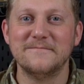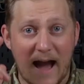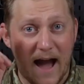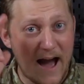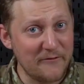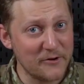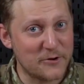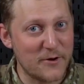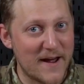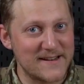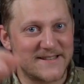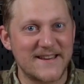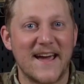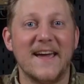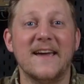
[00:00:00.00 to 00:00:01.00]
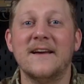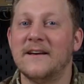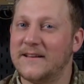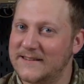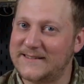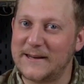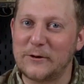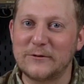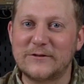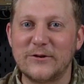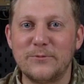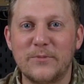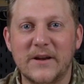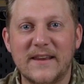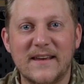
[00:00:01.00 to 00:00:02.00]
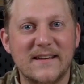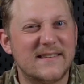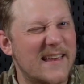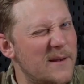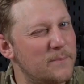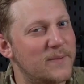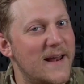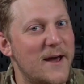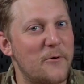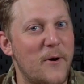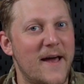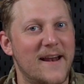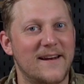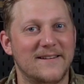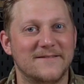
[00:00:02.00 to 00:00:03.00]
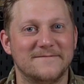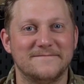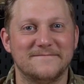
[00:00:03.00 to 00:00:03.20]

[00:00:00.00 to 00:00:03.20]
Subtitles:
Have a great day. See you soon, buddies, and play well.